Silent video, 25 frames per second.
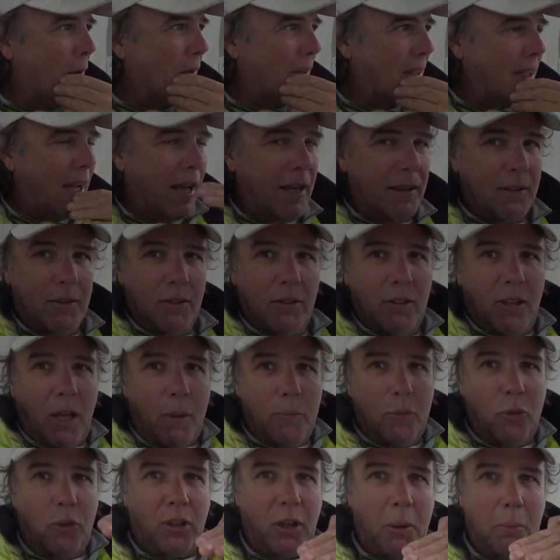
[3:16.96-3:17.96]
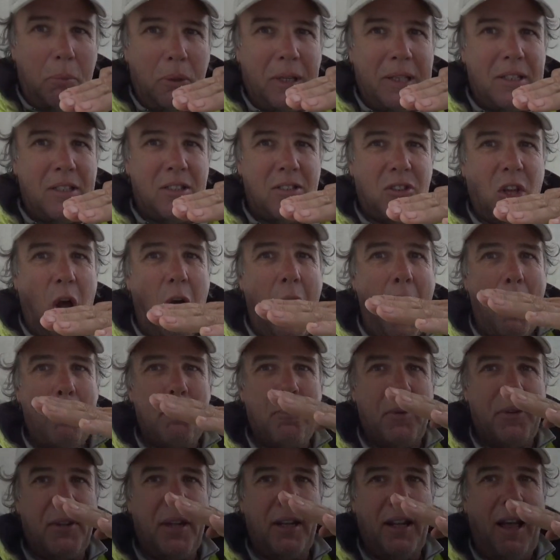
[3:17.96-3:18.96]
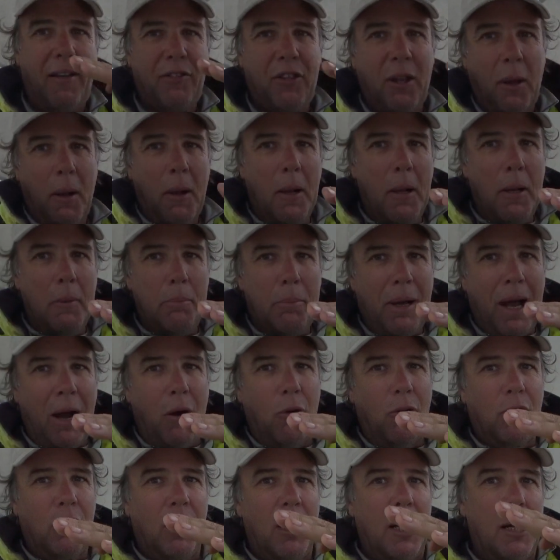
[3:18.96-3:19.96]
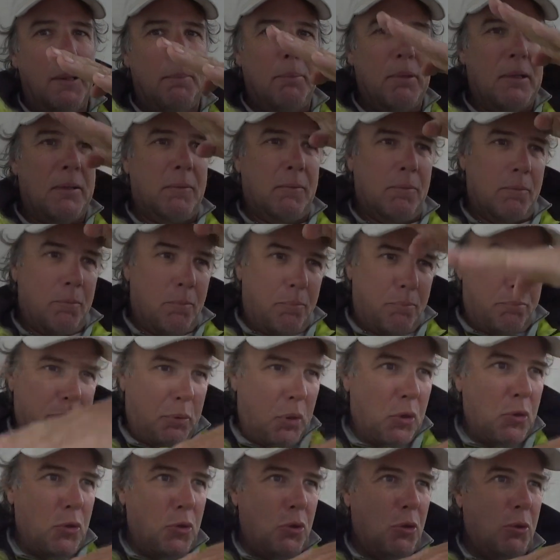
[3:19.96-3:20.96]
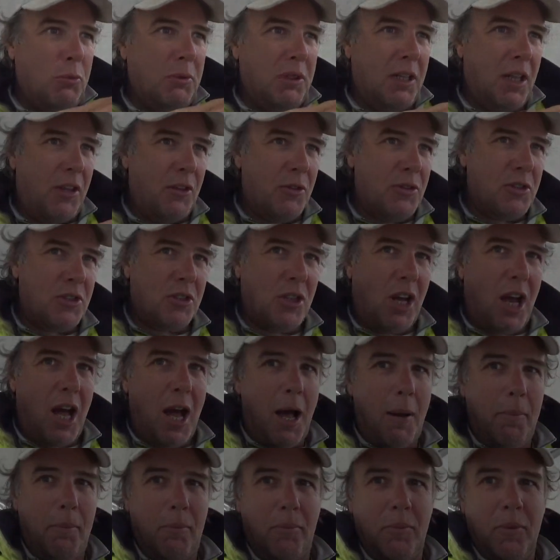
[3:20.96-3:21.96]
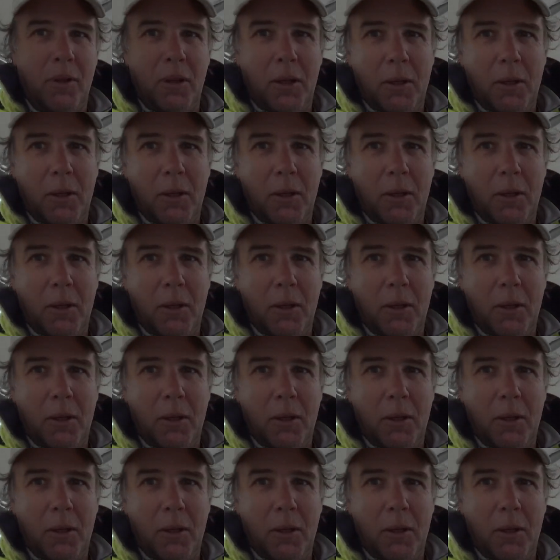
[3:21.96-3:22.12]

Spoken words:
and I'd come to a complete stop and then have to power up, and boom, another stop, and